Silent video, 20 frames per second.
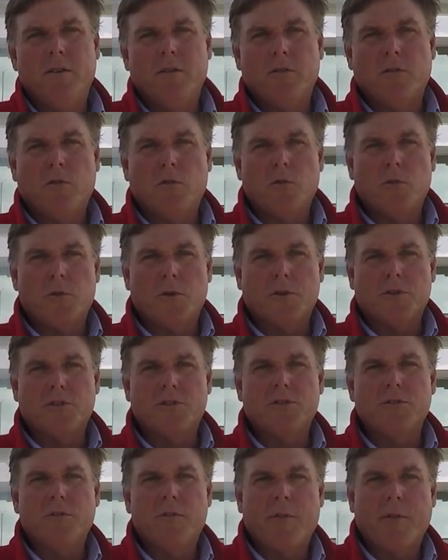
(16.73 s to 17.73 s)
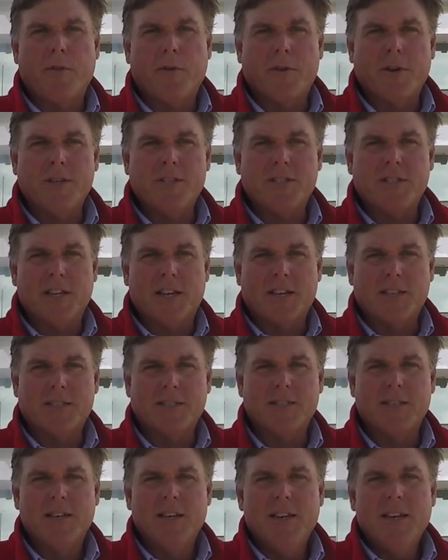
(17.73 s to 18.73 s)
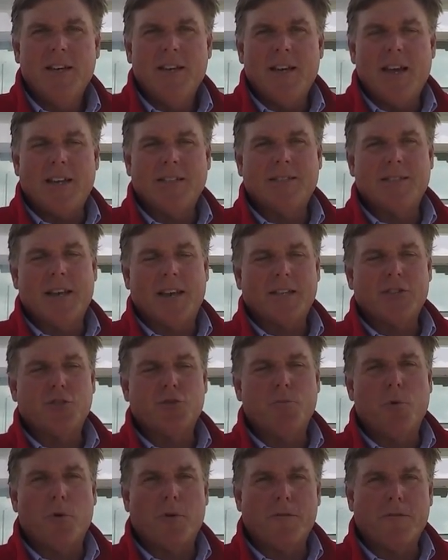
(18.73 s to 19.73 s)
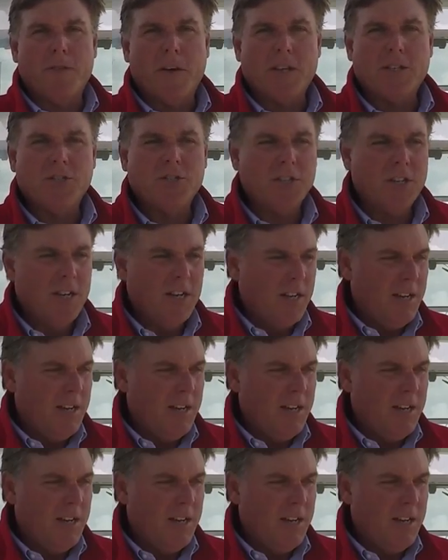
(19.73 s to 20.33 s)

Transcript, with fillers: Luhrs 36 SX Sportfish.